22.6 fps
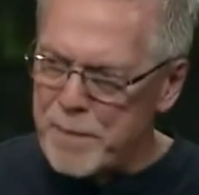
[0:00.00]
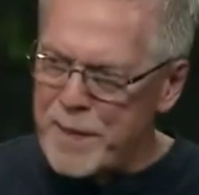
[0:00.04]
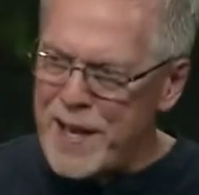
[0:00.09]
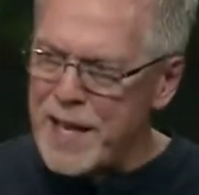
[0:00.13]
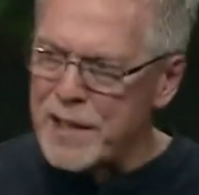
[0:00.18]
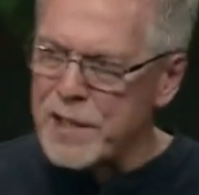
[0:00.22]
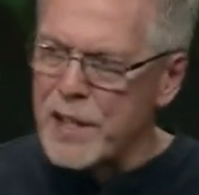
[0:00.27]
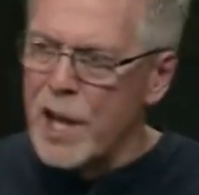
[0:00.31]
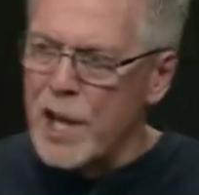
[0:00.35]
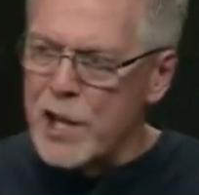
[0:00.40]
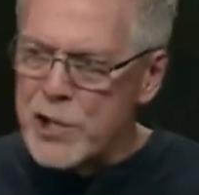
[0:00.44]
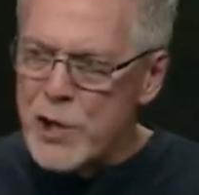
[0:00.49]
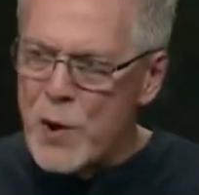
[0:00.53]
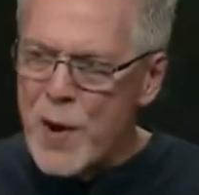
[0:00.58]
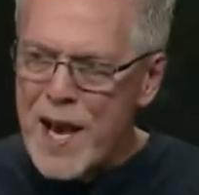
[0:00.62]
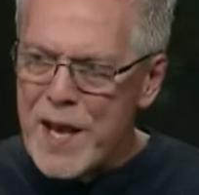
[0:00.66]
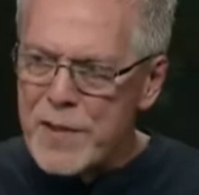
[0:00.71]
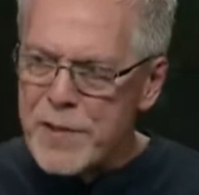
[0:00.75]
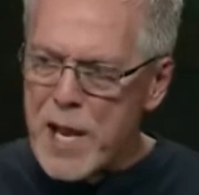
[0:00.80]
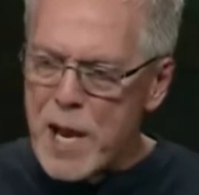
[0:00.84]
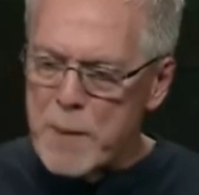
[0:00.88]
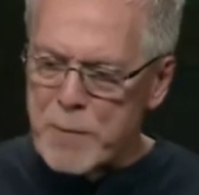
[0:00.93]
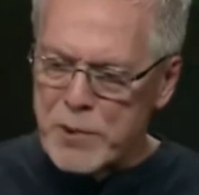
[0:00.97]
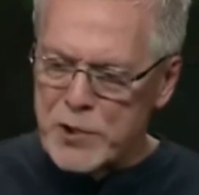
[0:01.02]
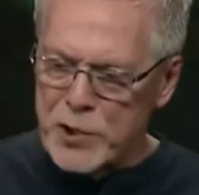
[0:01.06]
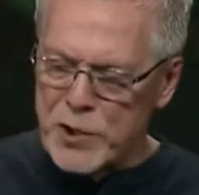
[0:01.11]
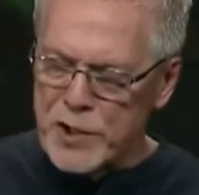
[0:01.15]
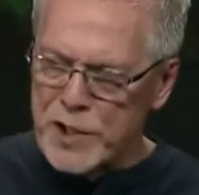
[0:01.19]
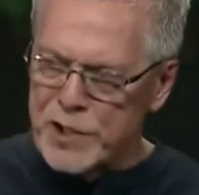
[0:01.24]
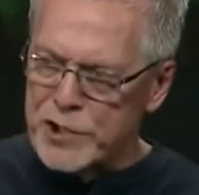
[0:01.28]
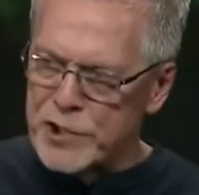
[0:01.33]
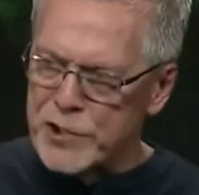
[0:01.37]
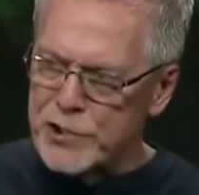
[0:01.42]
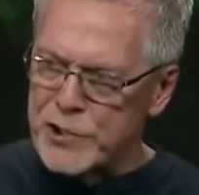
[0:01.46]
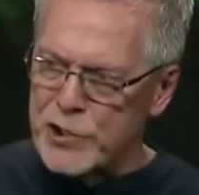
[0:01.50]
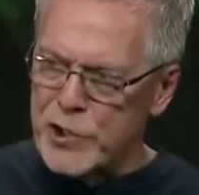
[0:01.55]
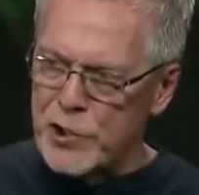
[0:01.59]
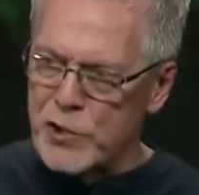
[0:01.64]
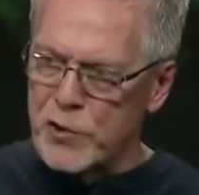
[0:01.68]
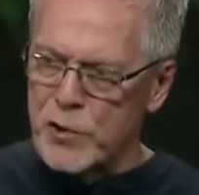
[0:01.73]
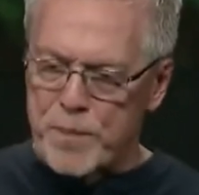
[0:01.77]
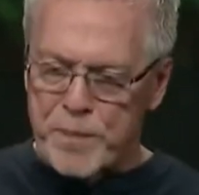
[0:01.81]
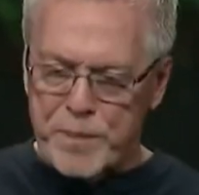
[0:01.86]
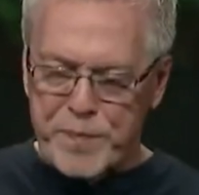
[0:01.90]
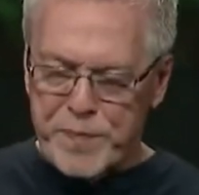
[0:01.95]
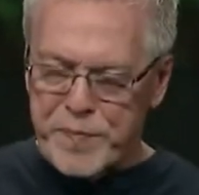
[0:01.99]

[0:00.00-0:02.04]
man, you had the opportunity to, to,